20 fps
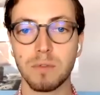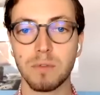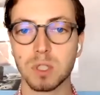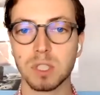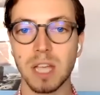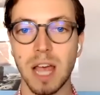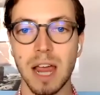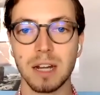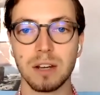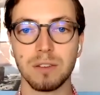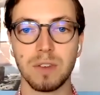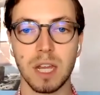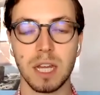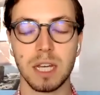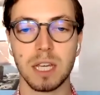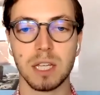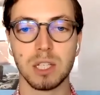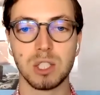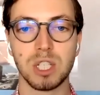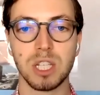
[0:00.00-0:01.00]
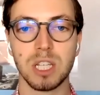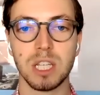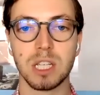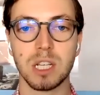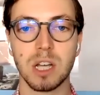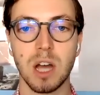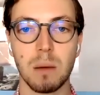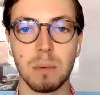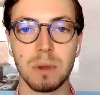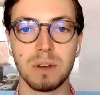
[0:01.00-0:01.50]
side of ADHD,
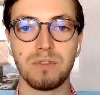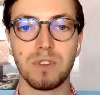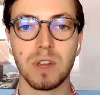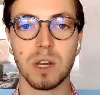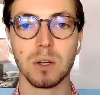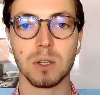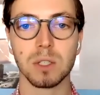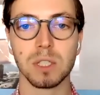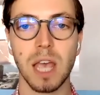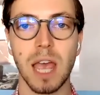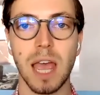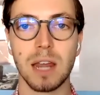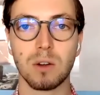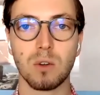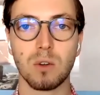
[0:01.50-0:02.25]
common fears, and